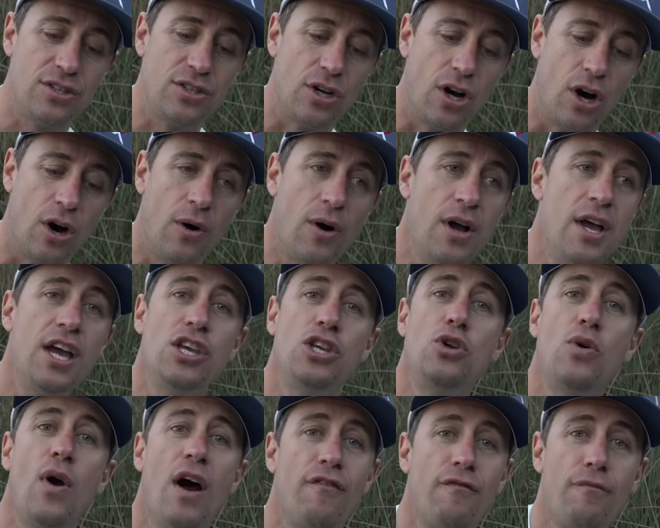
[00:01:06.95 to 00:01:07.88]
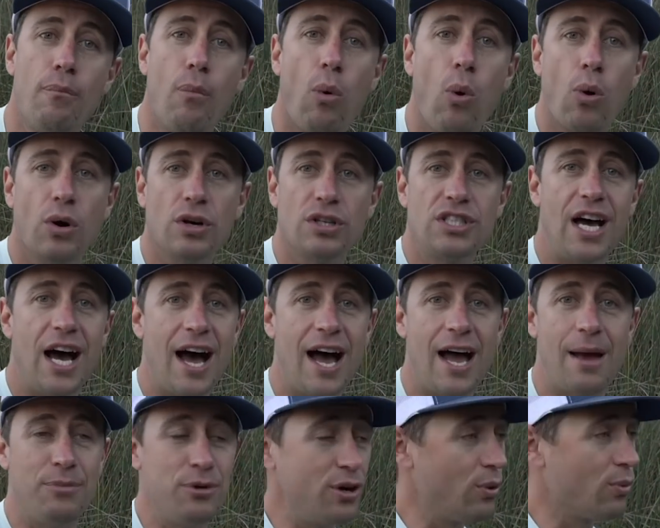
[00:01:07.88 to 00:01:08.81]
So you have more
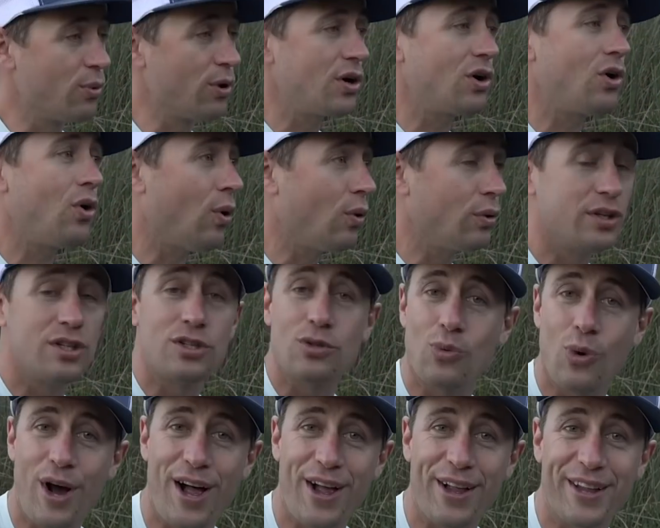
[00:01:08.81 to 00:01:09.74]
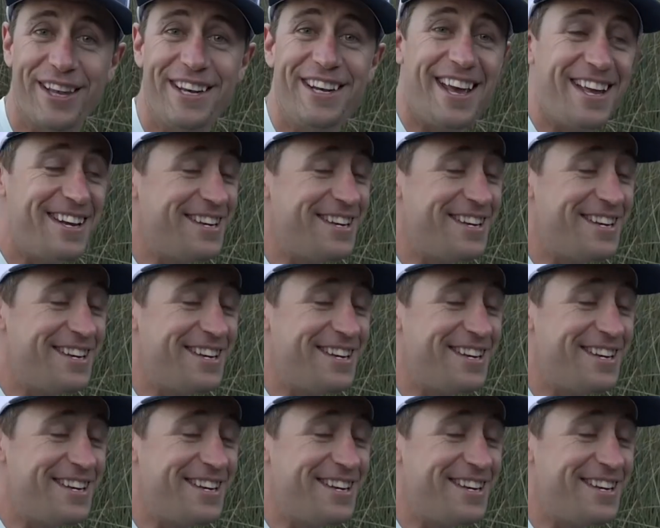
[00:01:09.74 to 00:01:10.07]
time, you know, we're cold as well and,